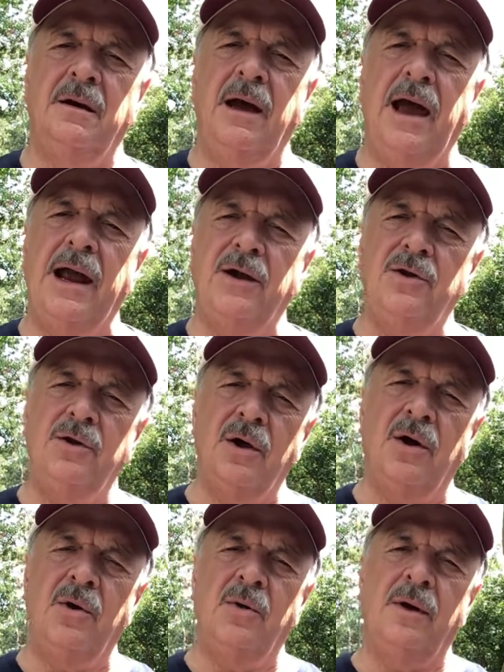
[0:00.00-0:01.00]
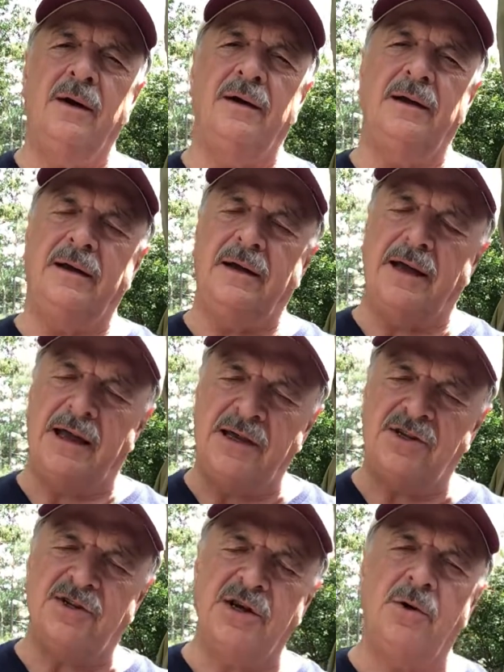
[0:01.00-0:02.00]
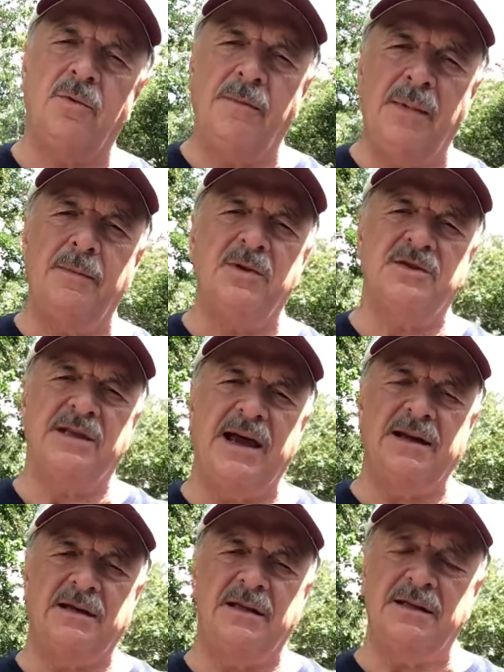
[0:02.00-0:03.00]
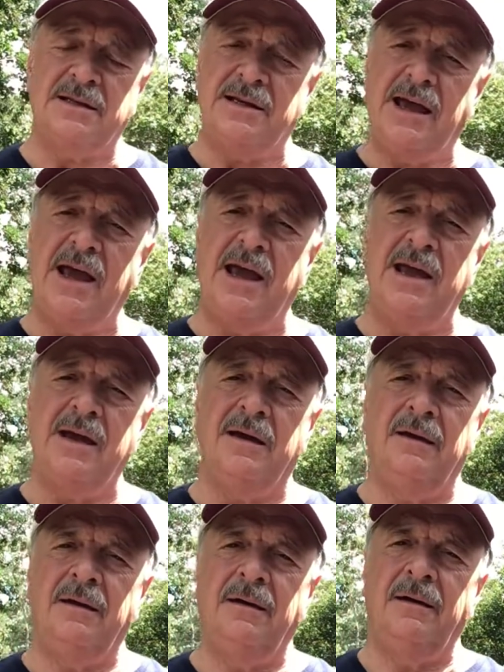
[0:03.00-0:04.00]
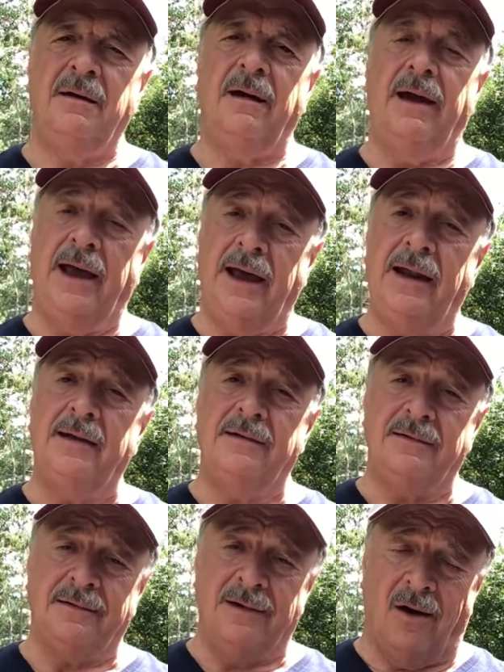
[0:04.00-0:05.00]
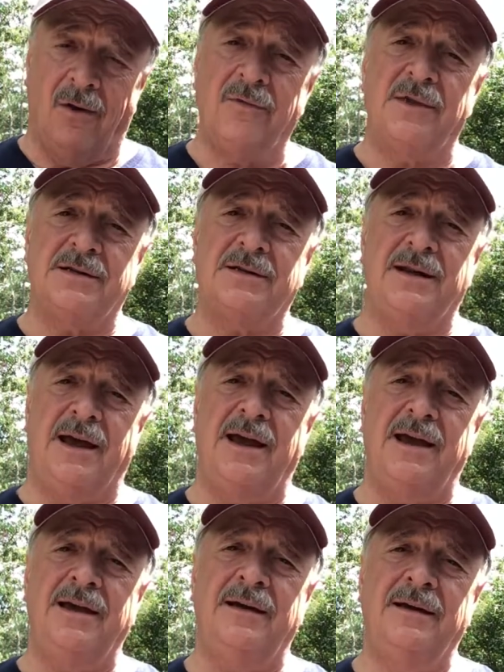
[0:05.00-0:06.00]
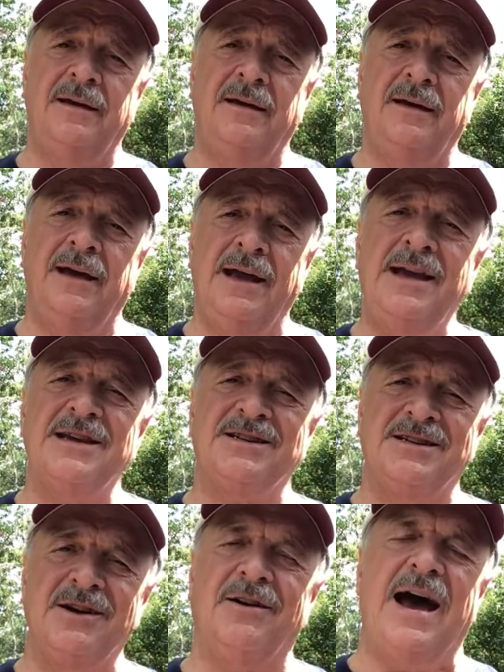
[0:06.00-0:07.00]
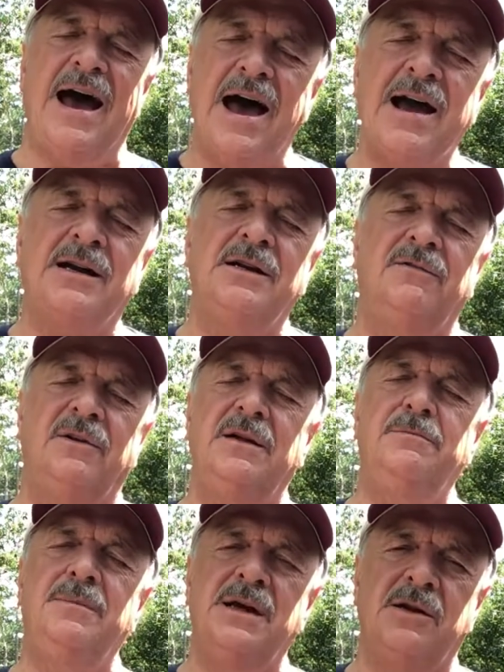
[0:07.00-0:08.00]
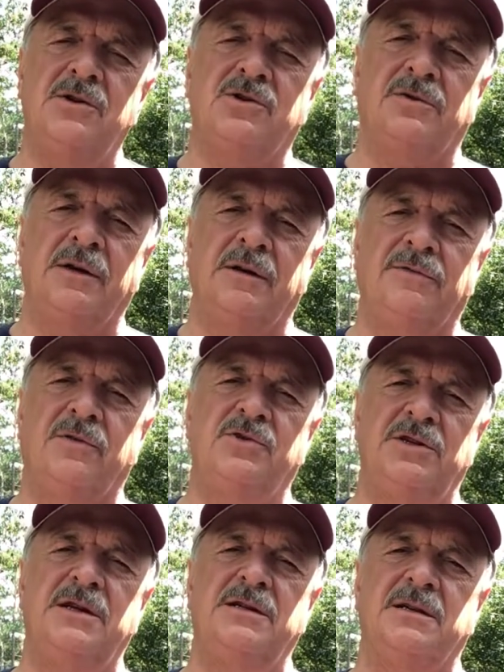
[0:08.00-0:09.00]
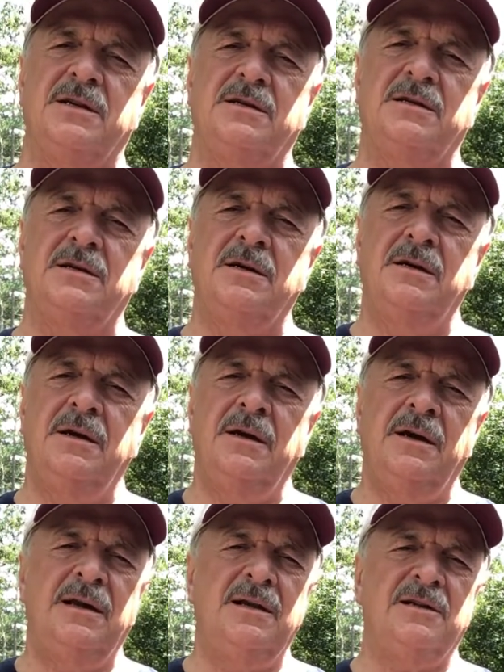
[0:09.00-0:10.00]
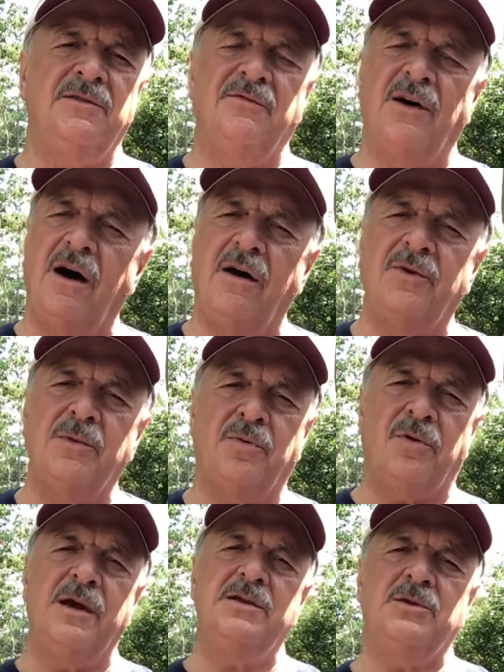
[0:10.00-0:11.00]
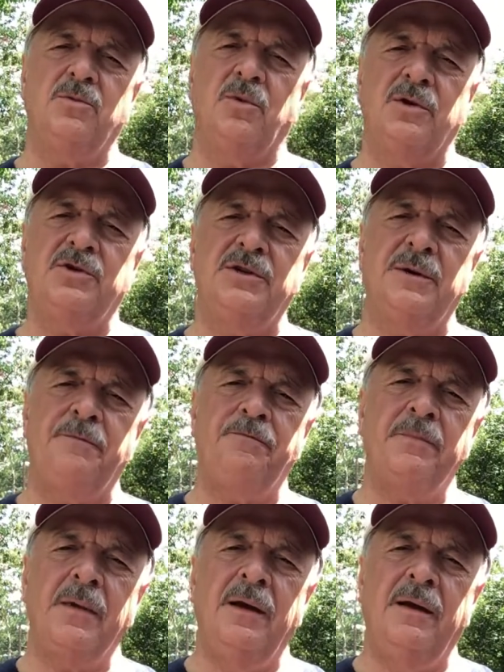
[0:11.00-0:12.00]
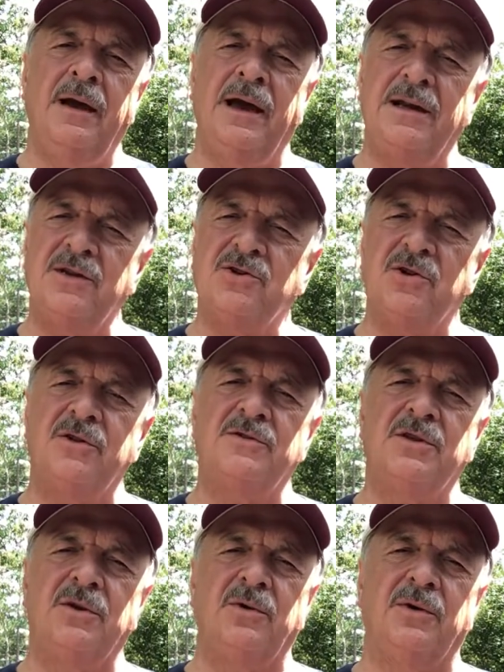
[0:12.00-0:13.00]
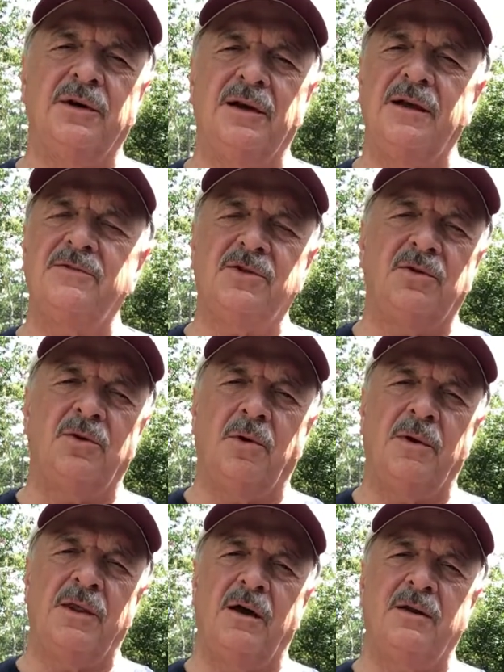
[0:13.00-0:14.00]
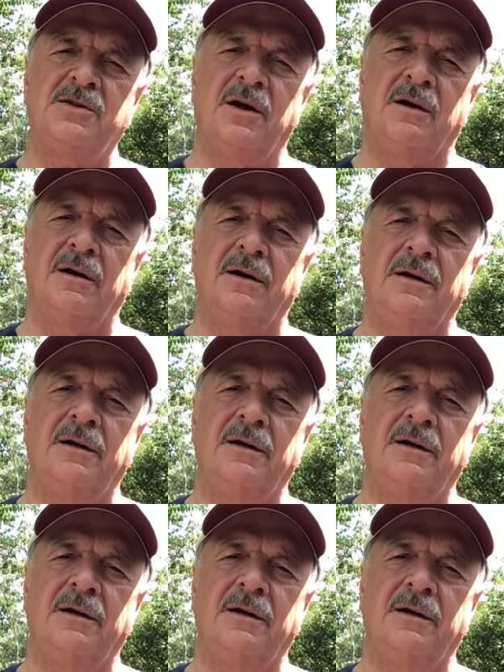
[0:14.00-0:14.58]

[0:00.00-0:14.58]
And he still remembers that to this day, and on this day, he is still actively ministering for Jesus. He's involved in praise and worship, and he serves the Lord and loves the Lord with all his heart.